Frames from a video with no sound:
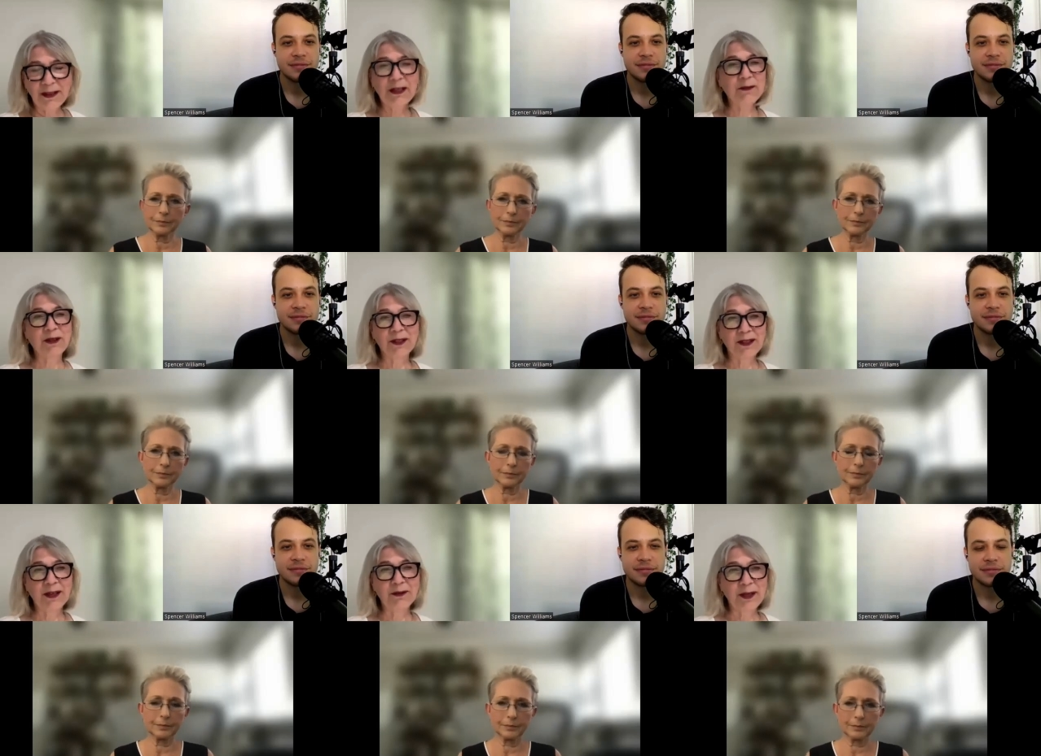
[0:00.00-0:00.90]
Speaker 1: think about
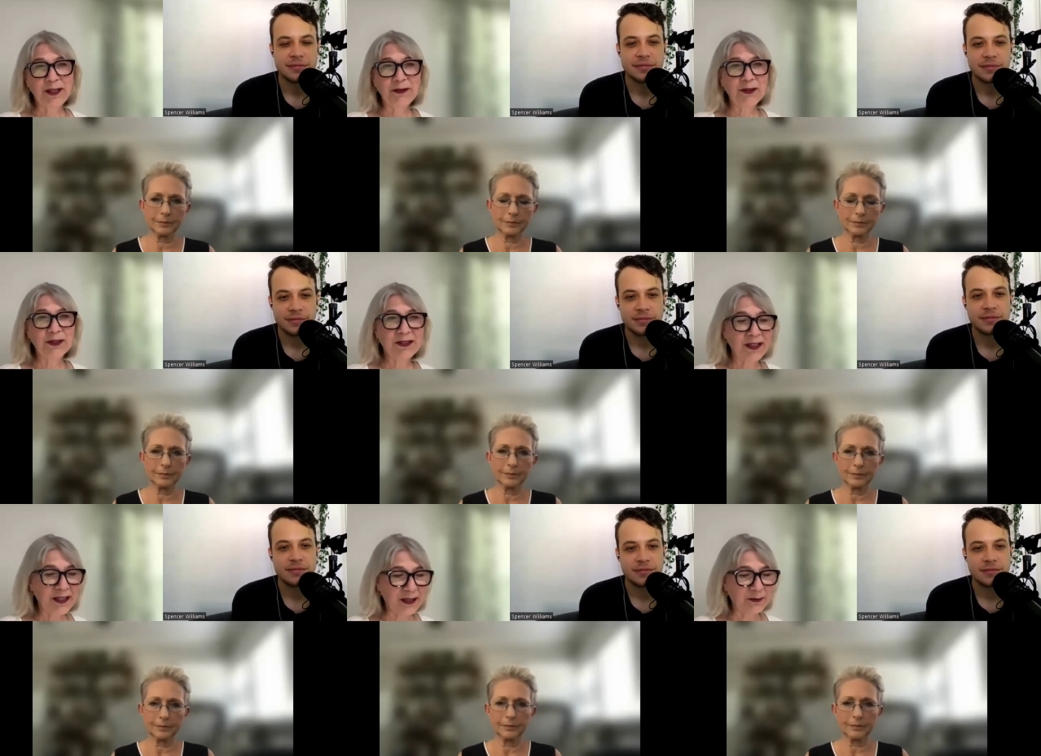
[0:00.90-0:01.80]
it that way you just
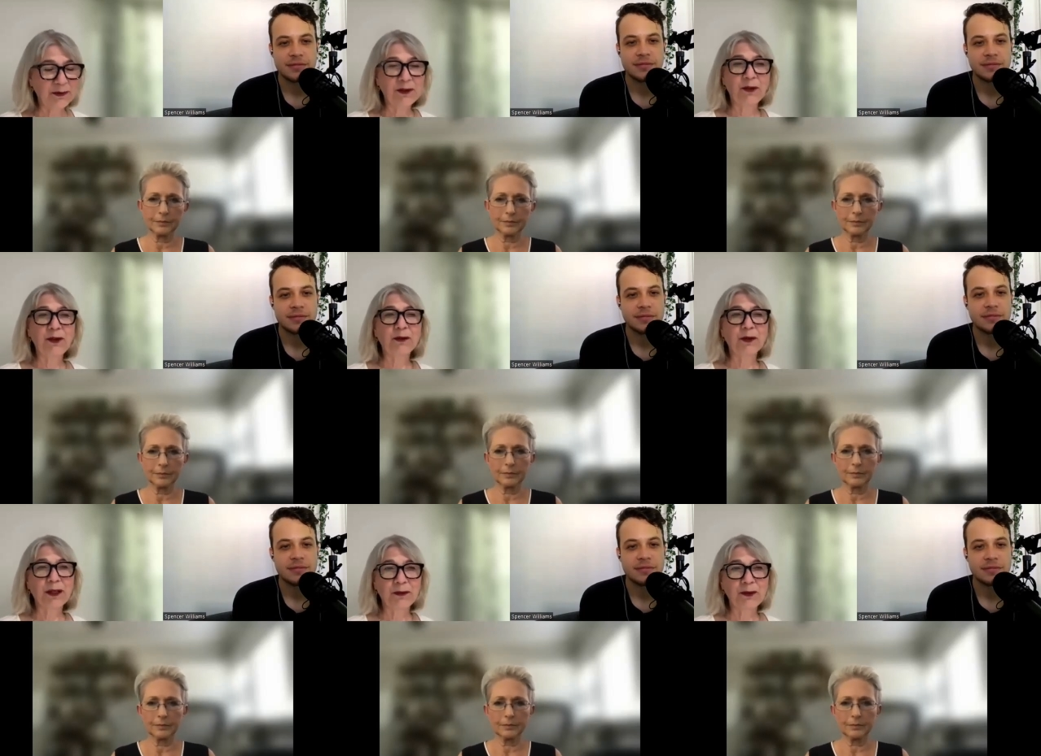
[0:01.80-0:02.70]
think i'm going to
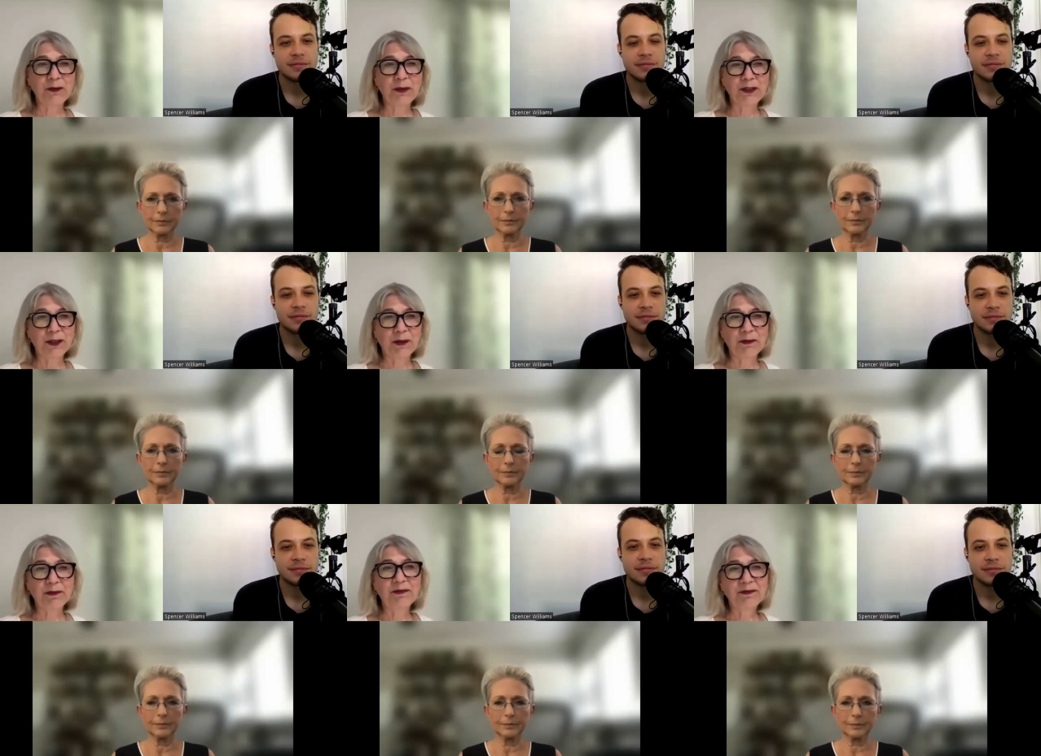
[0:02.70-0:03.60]
work i'm doing my job